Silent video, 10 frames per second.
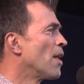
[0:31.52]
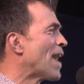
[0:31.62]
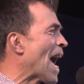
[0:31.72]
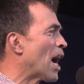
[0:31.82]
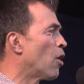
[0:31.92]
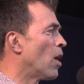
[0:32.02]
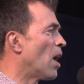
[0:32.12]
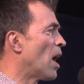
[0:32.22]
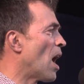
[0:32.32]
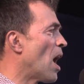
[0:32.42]
Now,
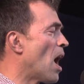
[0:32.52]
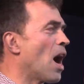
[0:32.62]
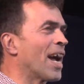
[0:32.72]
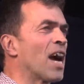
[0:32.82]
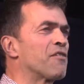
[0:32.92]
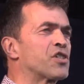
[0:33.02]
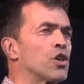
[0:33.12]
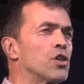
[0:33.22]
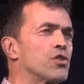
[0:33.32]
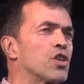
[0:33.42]
I have
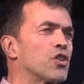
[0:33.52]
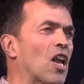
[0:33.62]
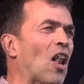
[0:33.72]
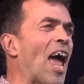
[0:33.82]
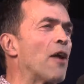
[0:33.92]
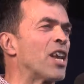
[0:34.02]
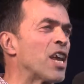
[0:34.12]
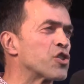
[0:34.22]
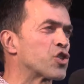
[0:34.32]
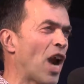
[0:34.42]
to declare an
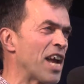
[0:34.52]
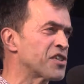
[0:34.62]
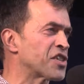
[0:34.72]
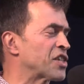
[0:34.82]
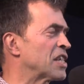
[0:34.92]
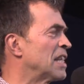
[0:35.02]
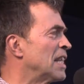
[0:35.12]
interest.